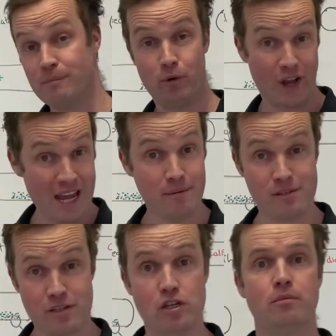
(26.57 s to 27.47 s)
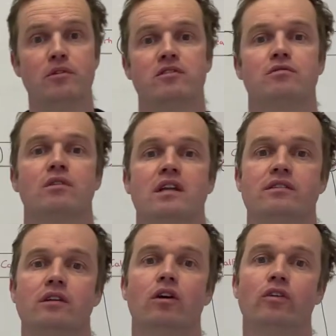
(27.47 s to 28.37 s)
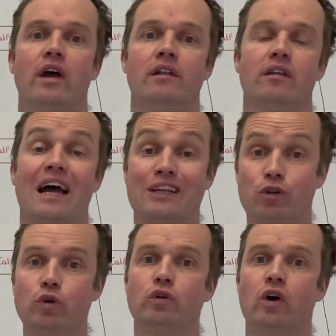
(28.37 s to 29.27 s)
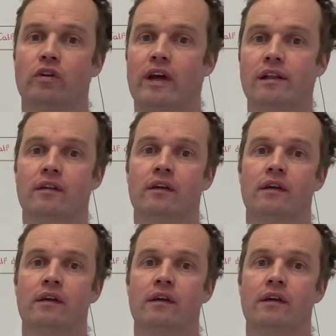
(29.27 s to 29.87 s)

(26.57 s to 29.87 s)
in both animals and humans is related to gut health and good gut health.